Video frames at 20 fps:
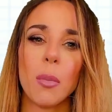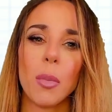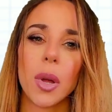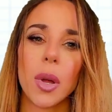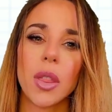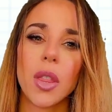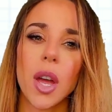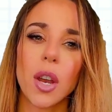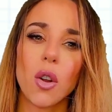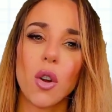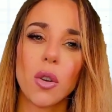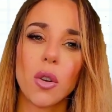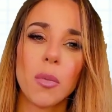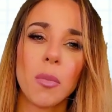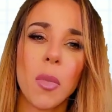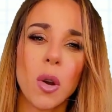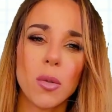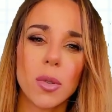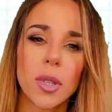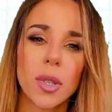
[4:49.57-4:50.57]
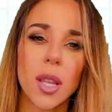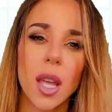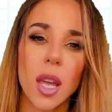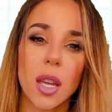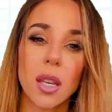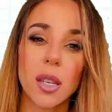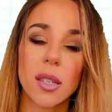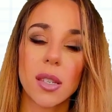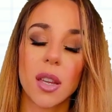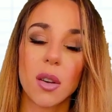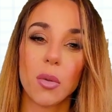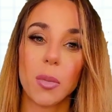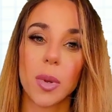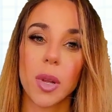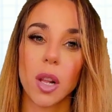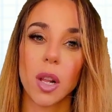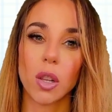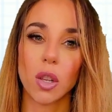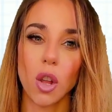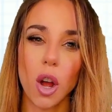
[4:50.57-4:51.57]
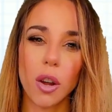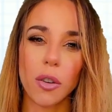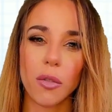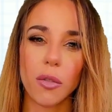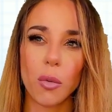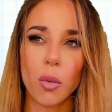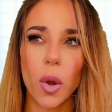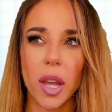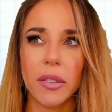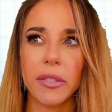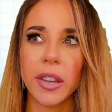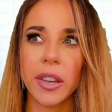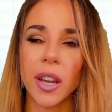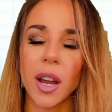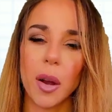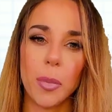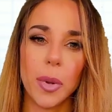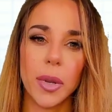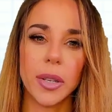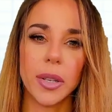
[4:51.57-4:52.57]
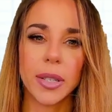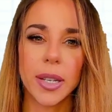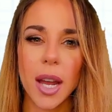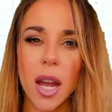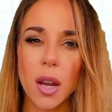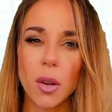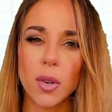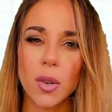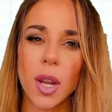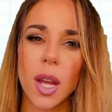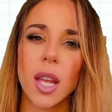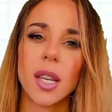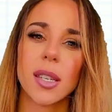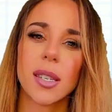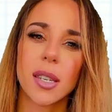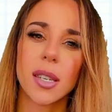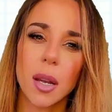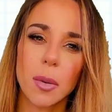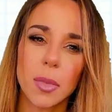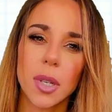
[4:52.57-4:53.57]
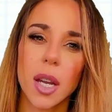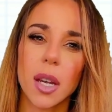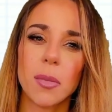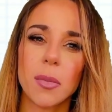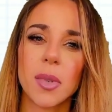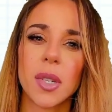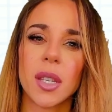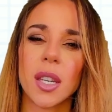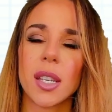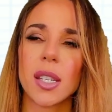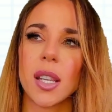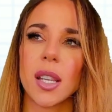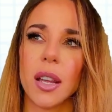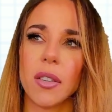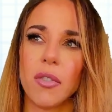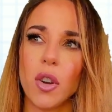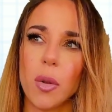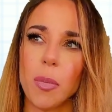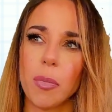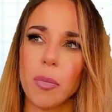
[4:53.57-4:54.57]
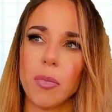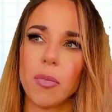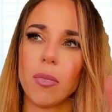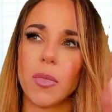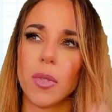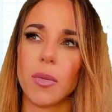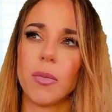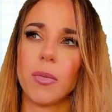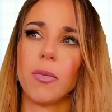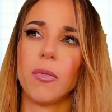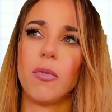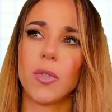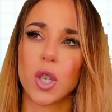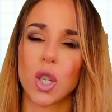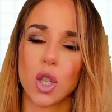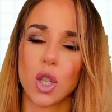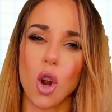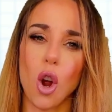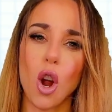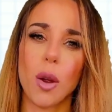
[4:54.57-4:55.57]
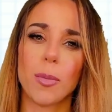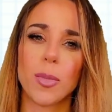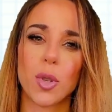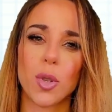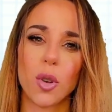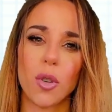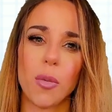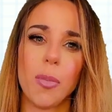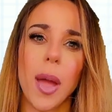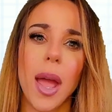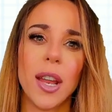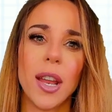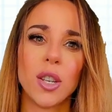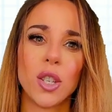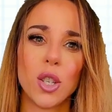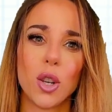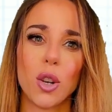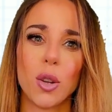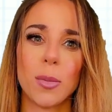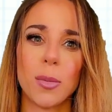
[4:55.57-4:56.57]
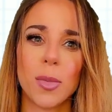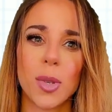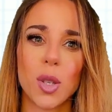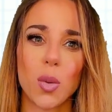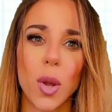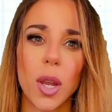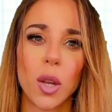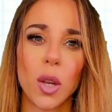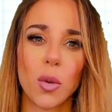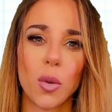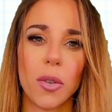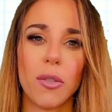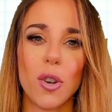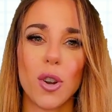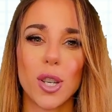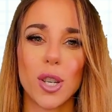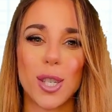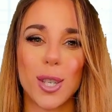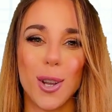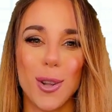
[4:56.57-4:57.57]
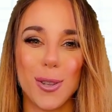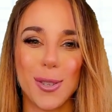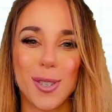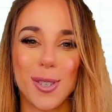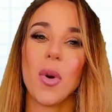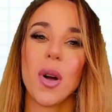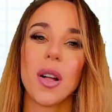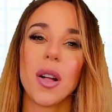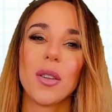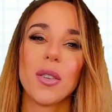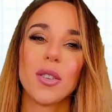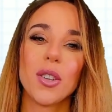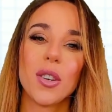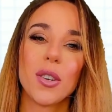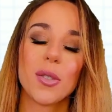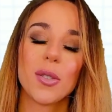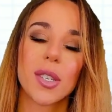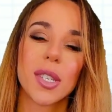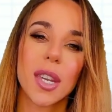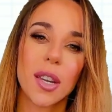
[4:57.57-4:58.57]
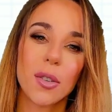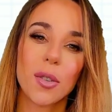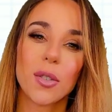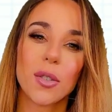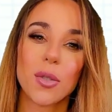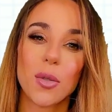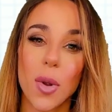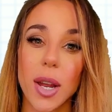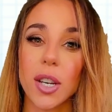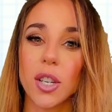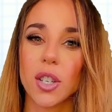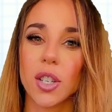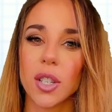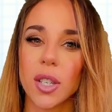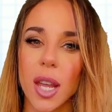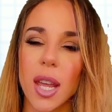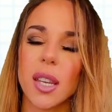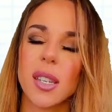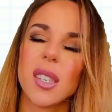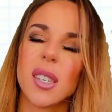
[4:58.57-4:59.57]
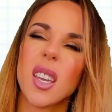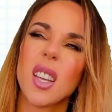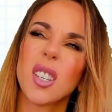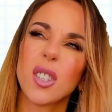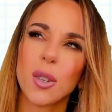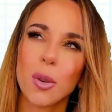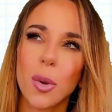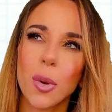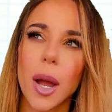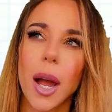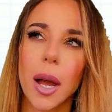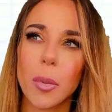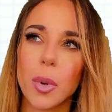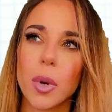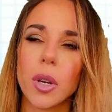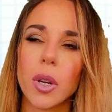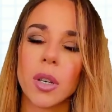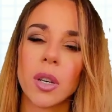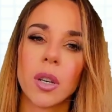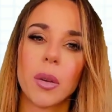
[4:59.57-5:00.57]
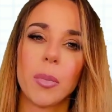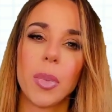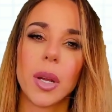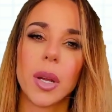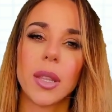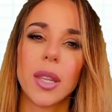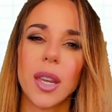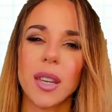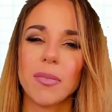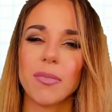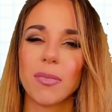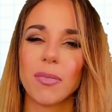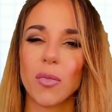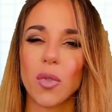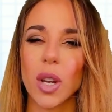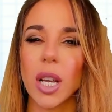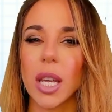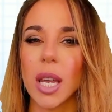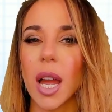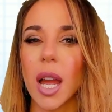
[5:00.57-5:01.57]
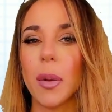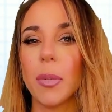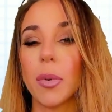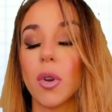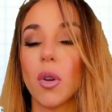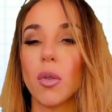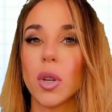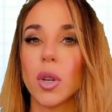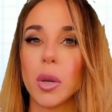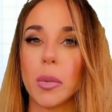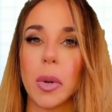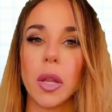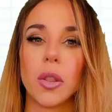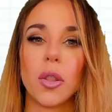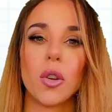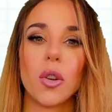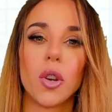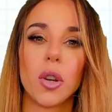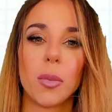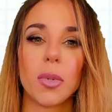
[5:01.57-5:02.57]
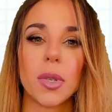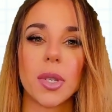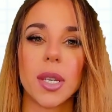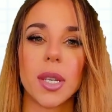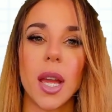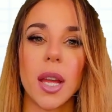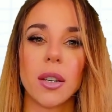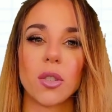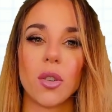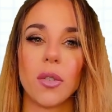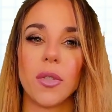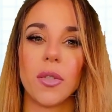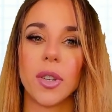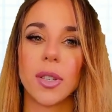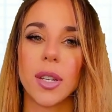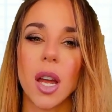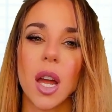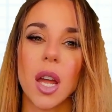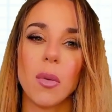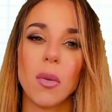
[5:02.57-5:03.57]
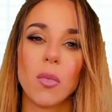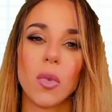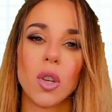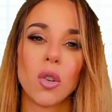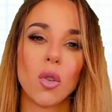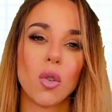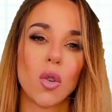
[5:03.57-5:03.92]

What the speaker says: but that on most days there will be a lot of waving up and down, sometimes in these like very sharp sort of pendulum swing reversals. Well, you know, single direction days, they do happen, but they really happen only about 30% of the time when you